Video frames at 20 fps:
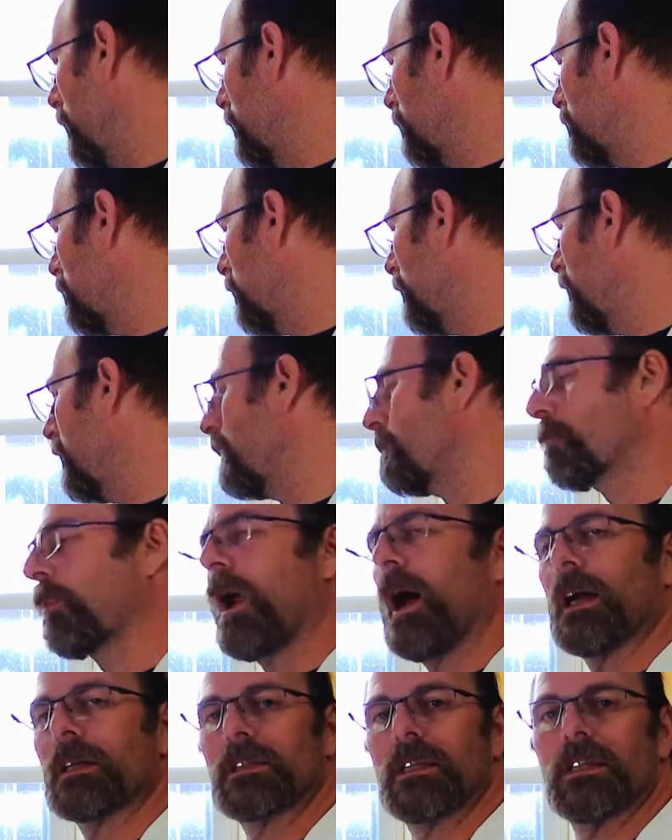show you the
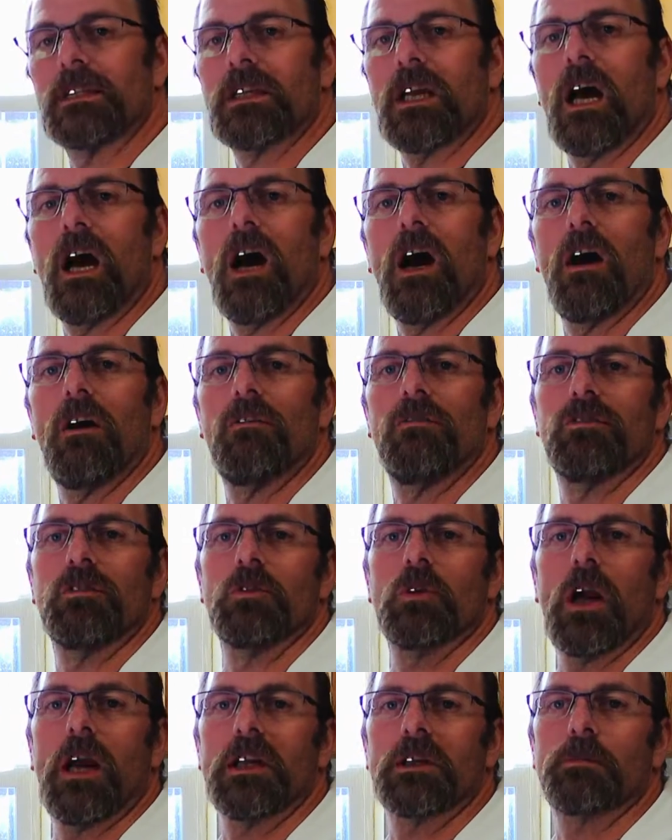process of
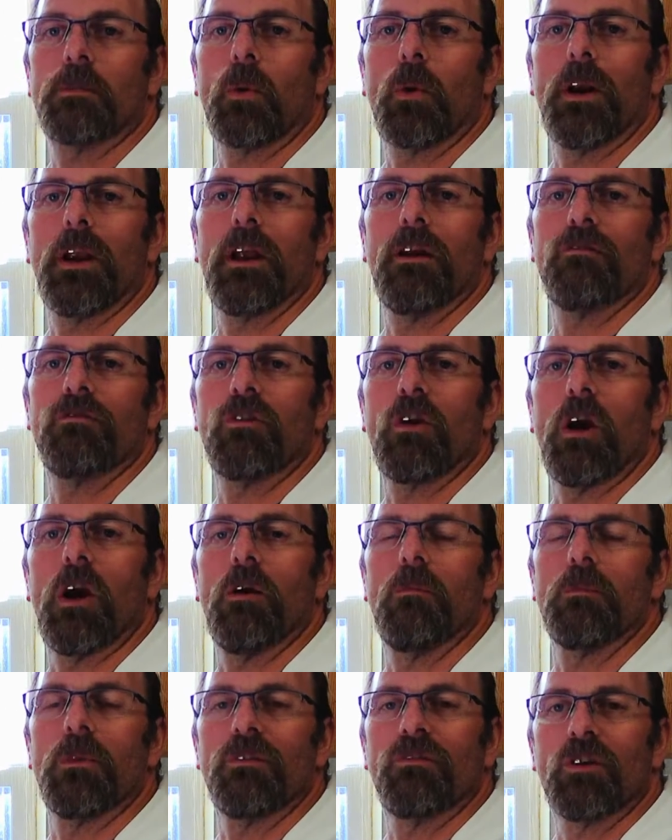transporting it
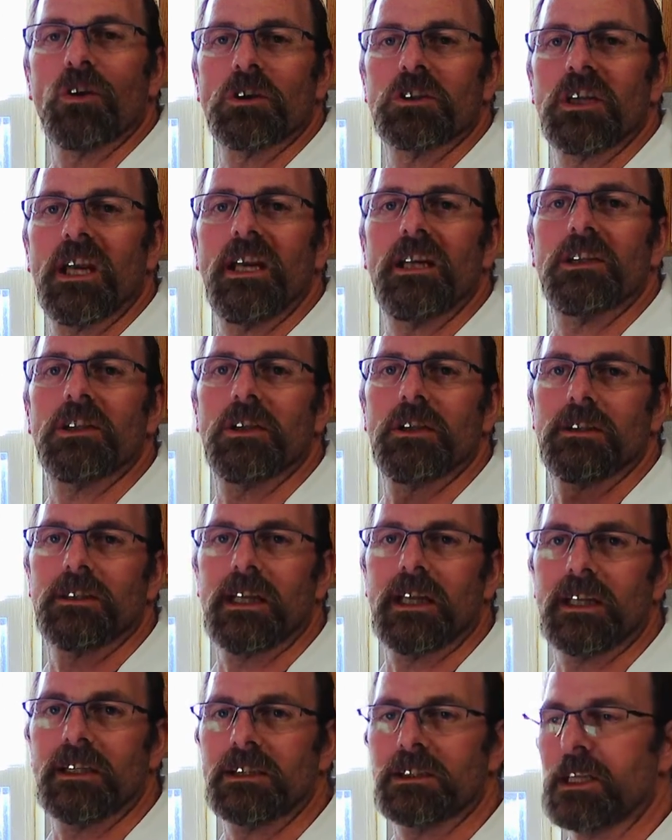from the first stage to the
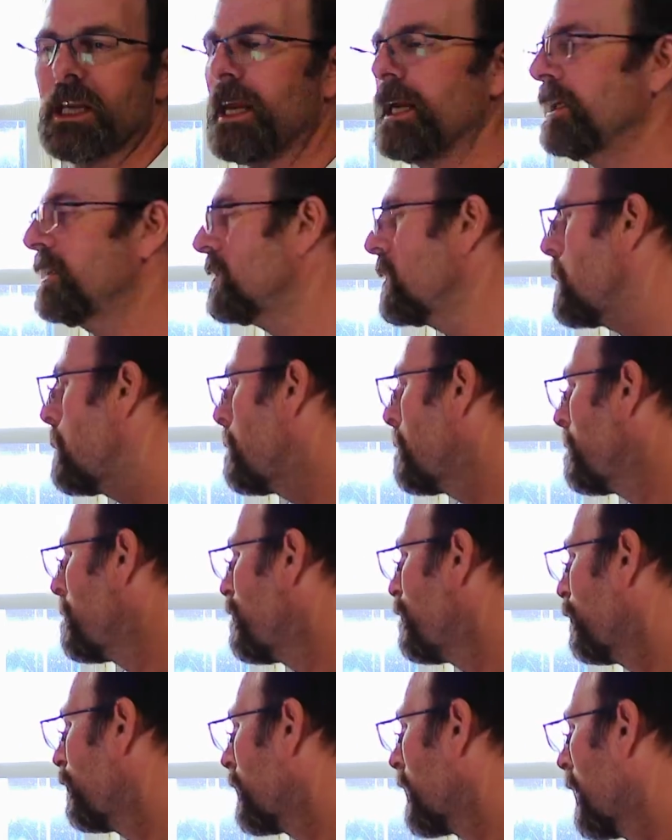second stage.
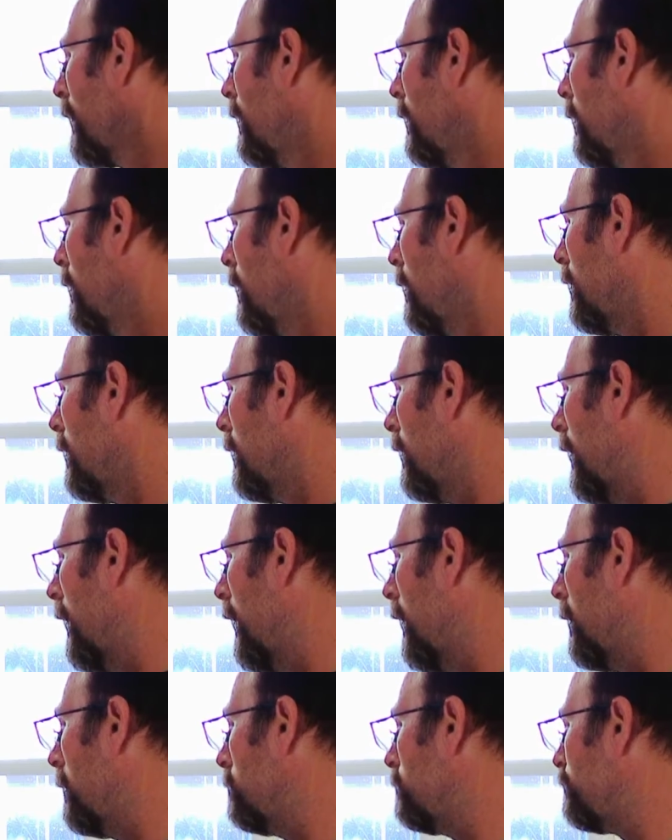
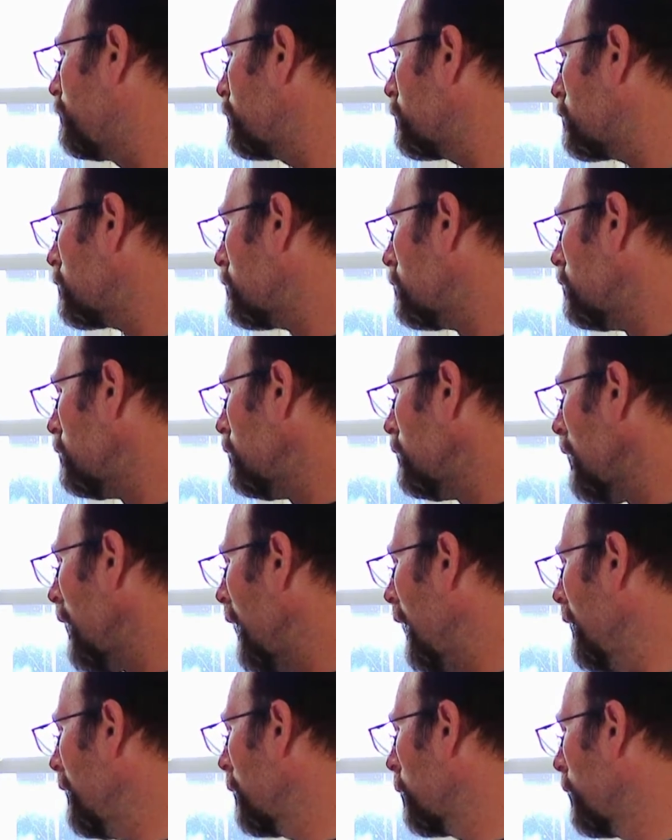And
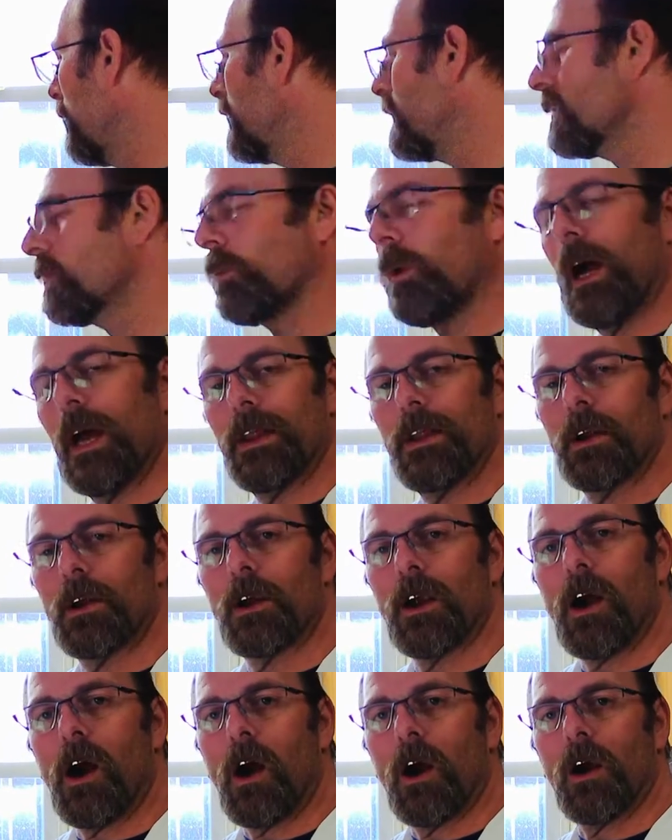the reason why
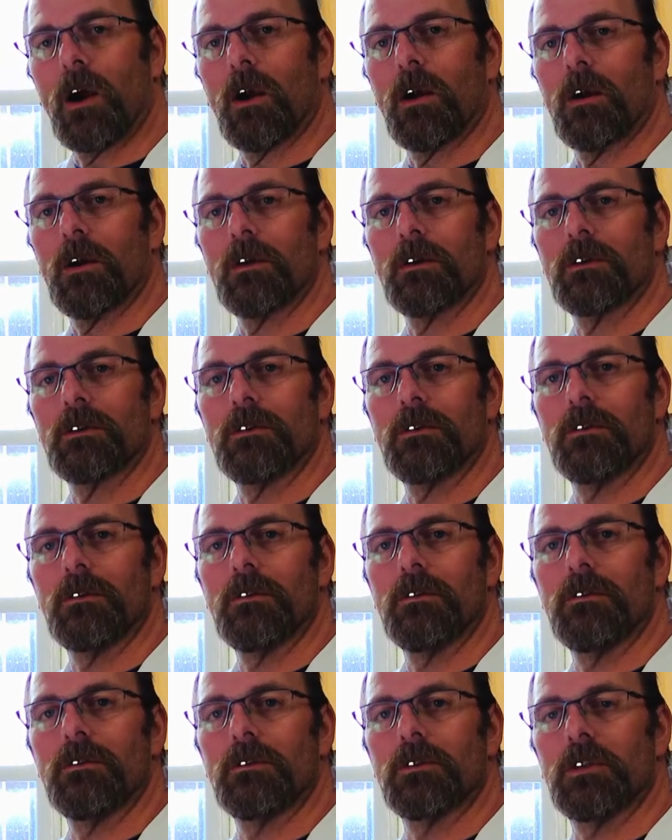there are
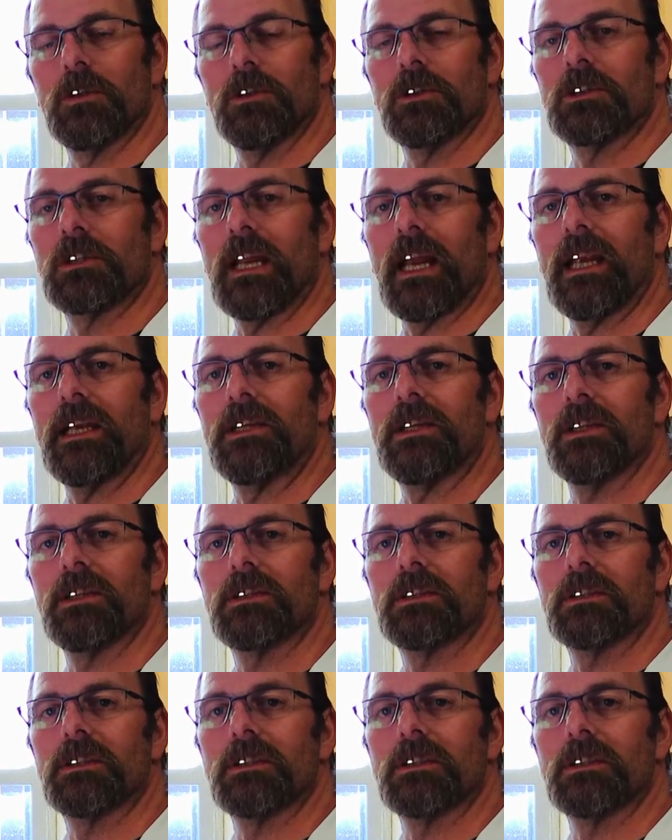2 stages